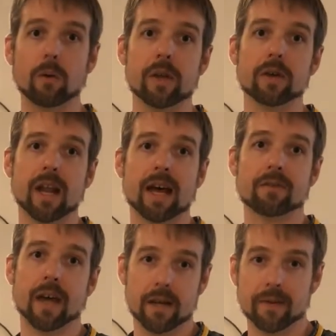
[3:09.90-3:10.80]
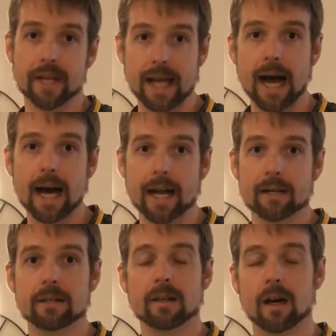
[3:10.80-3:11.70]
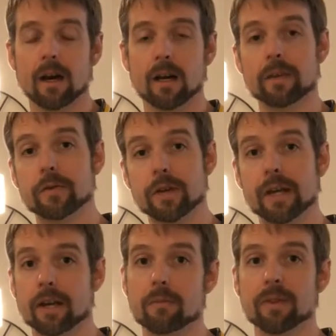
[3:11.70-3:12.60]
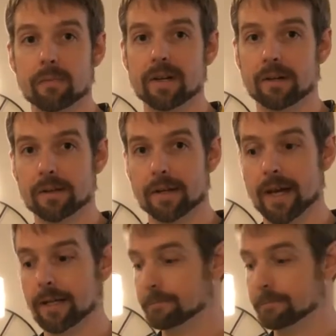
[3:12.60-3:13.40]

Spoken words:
way you can have kind of a guide if you're getting up in the middle of the night.